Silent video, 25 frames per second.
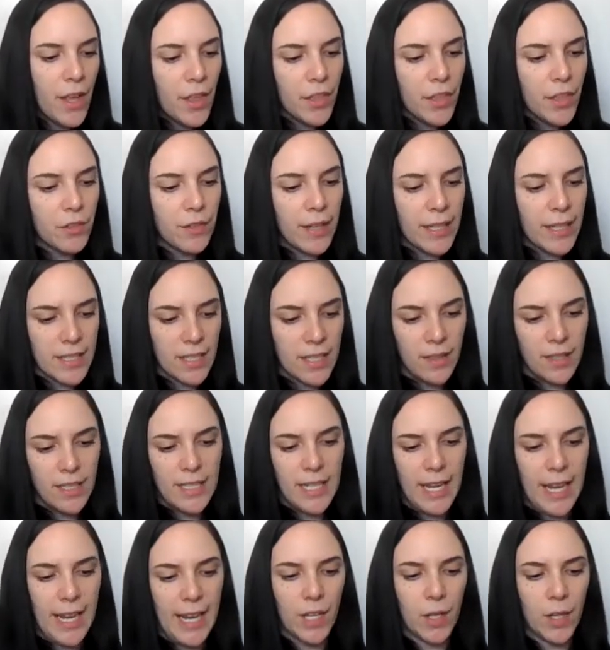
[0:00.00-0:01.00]
The rest of the
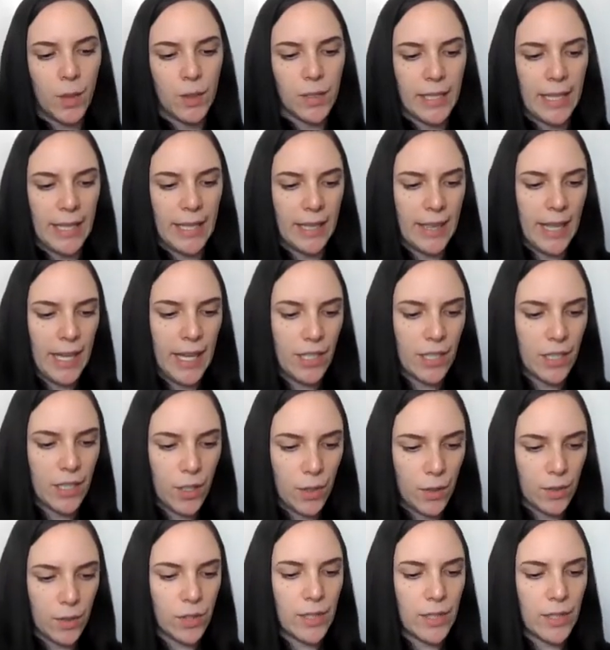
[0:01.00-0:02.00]
day goes like
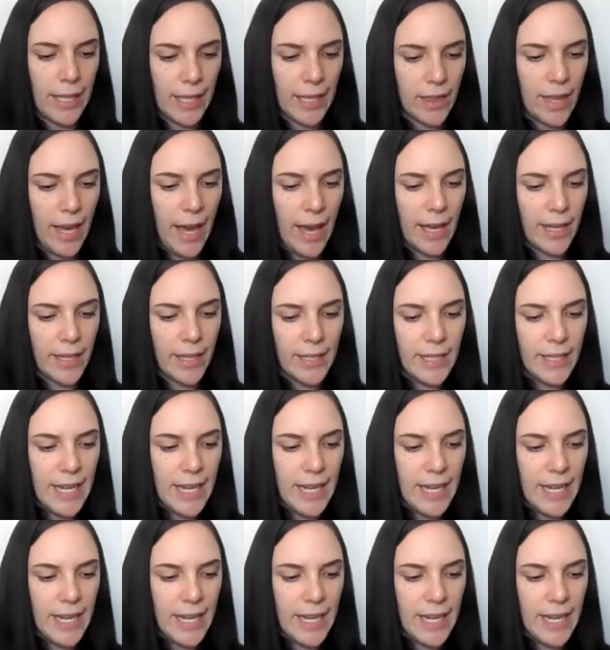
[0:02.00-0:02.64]
that.